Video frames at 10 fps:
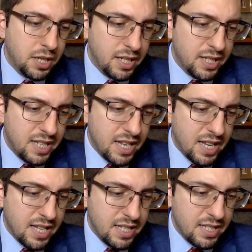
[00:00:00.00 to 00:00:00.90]
It
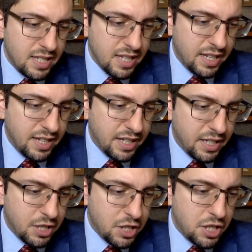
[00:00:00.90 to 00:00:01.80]
says in
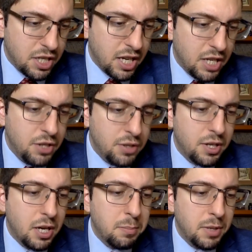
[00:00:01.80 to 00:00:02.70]
English, a new
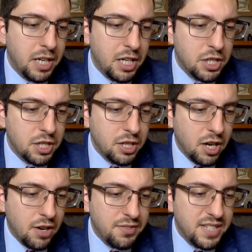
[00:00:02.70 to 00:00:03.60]
combination of